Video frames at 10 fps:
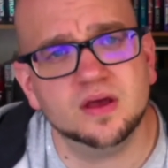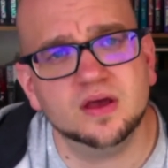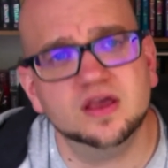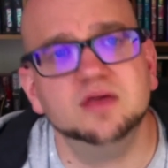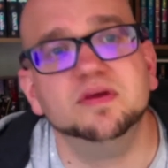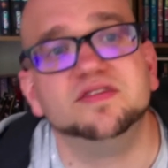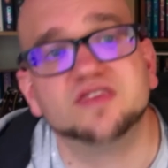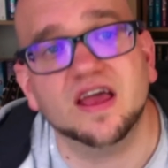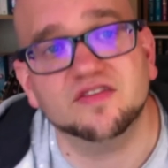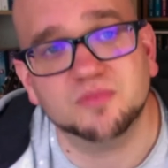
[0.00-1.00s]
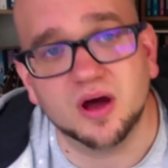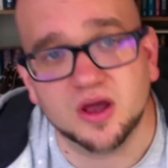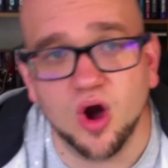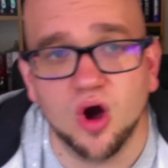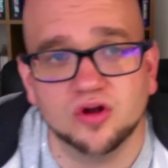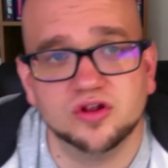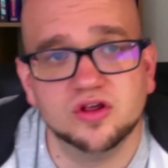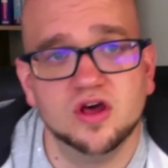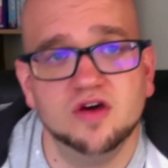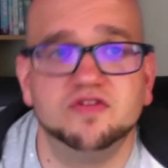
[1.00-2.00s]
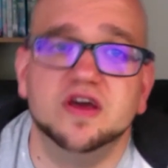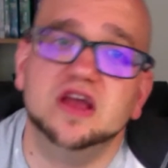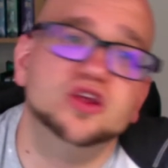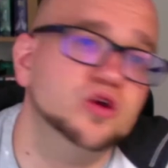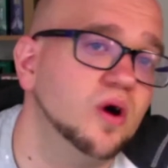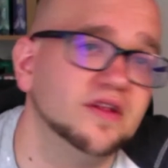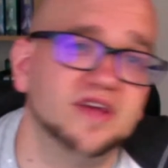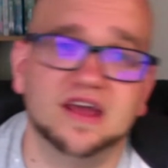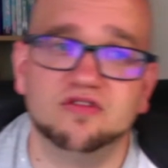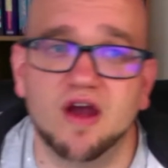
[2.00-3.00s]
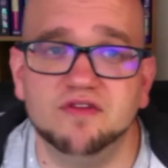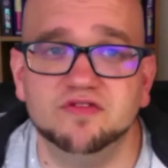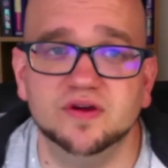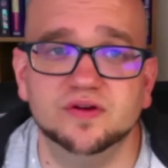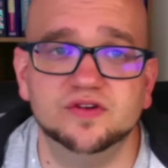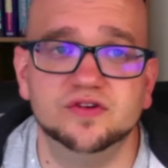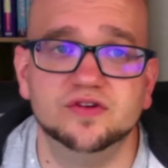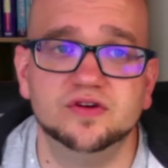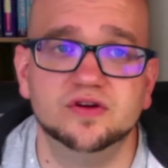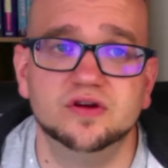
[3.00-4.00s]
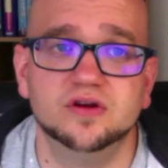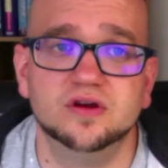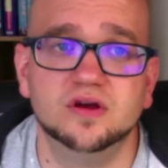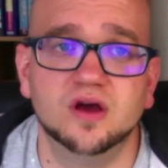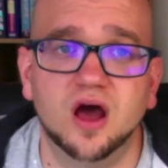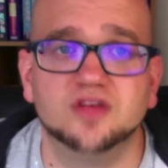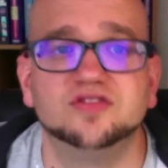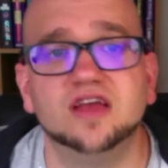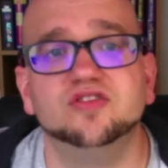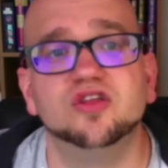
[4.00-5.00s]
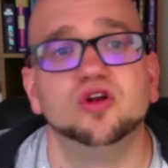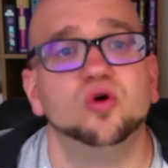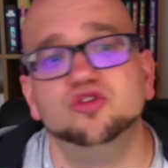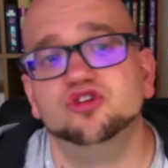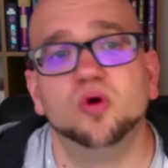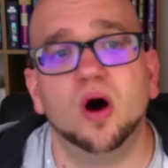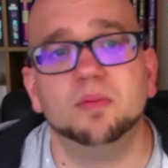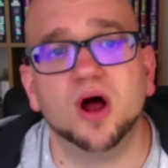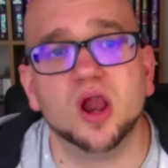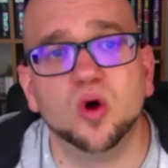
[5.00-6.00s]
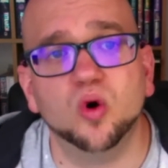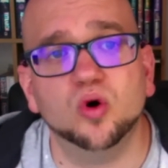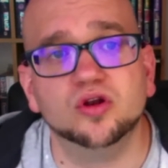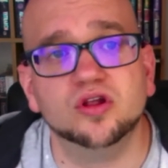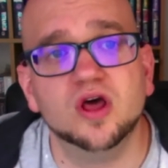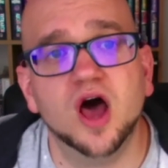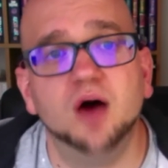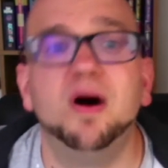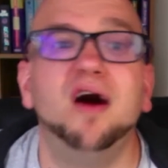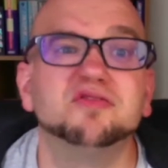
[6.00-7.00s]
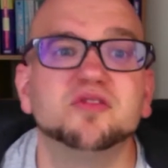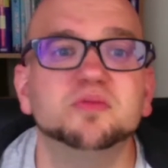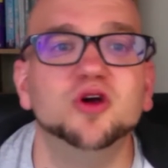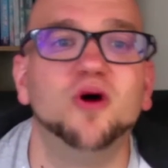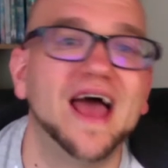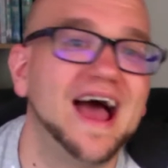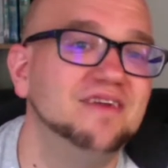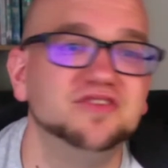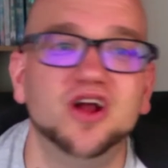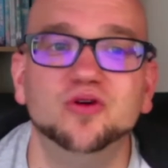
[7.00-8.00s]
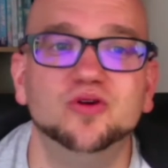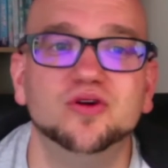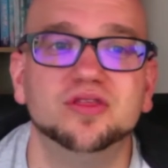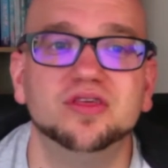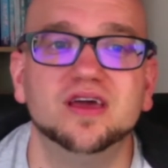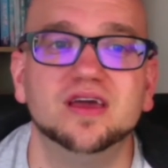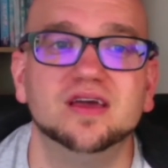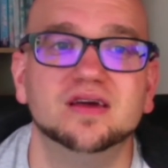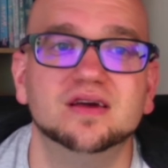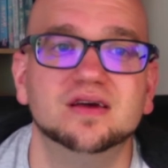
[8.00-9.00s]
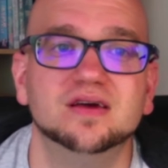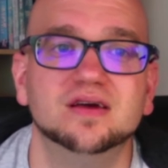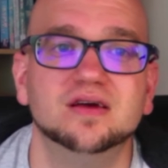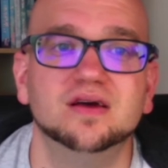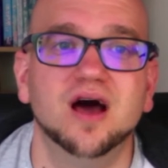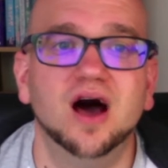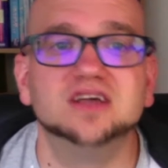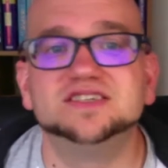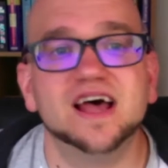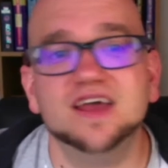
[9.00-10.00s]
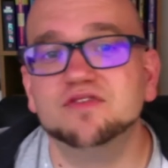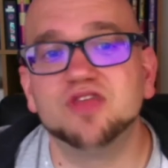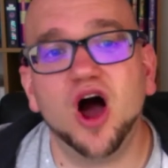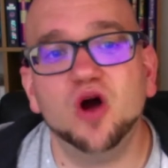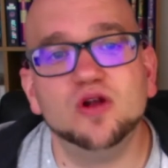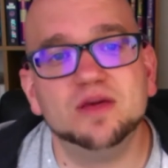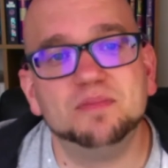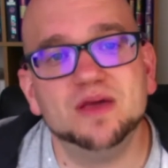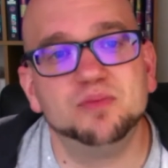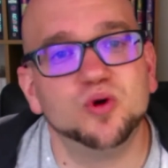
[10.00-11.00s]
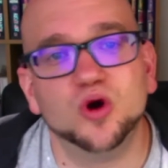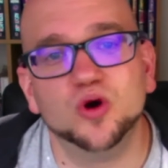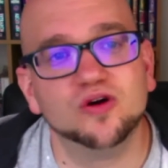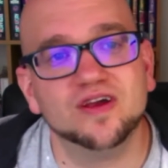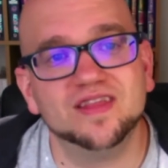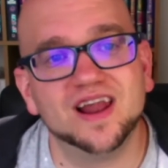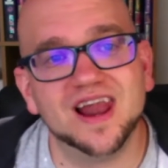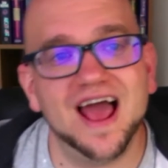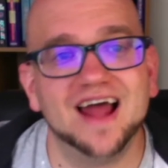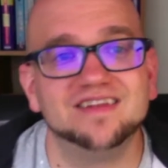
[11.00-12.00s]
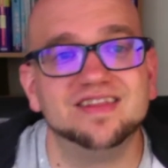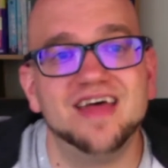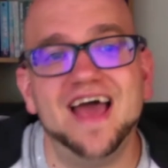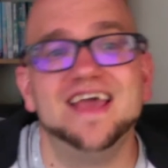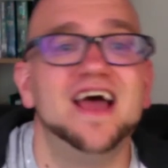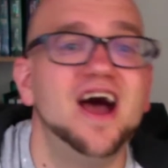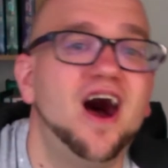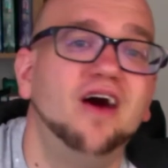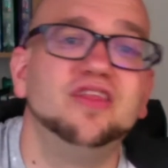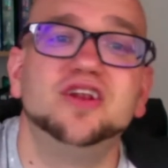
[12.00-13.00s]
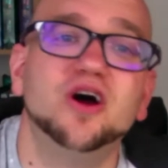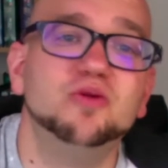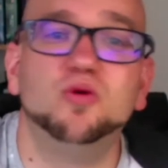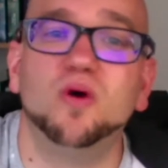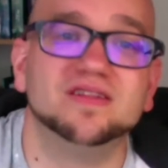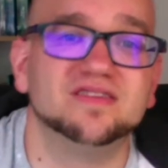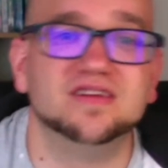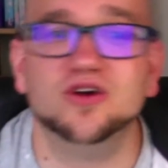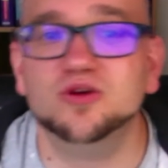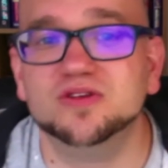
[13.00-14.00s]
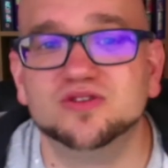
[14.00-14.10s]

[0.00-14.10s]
Keep me safe, my God, for in you I take refuge. I say to the Lord, you are my Lord. Apart from you, I have no good thing. I say of the holy people who are in the land, they are the noble ones in whom is